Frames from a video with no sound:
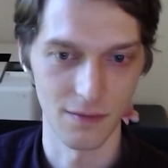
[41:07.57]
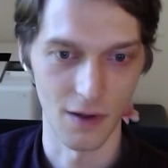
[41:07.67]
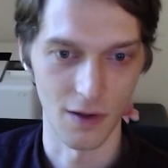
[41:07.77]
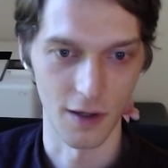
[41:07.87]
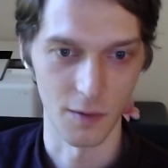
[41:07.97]

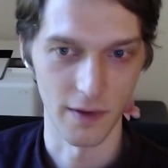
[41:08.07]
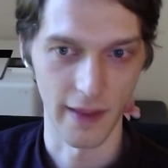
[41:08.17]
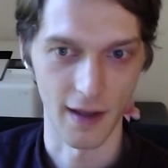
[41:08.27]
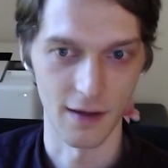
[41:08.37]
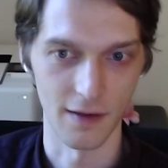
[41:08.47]
along with
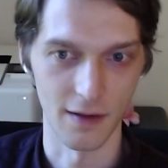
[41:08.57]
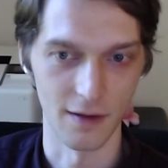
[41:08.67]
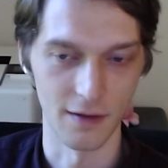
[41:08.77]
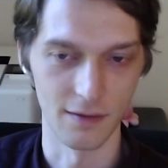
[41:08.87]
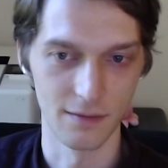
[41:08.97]
that, and
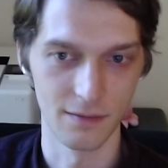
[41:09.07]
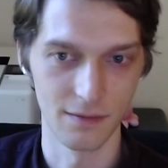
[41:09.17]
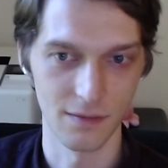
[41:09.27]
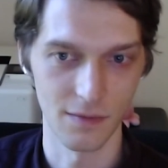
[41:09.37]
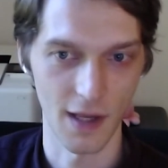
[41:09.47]
then
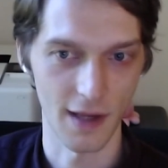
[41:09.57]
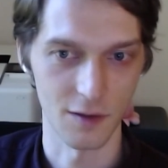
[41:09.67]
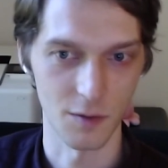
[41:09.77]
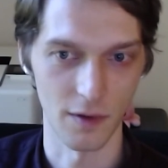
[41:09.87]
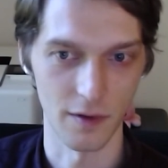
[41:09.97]
yeah,
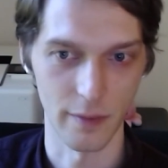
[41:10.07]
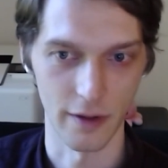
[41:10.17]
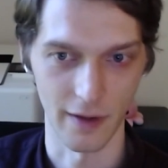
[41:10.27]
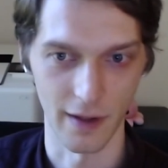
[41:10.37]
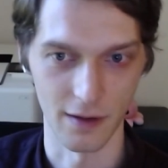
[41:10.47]
just be able to
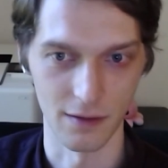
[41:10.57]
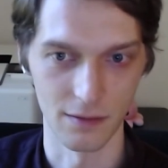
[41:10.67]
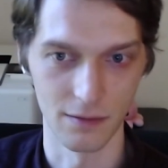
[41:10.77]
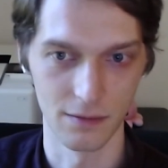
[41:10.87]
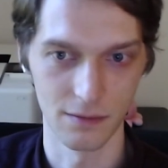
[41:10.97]
plug that in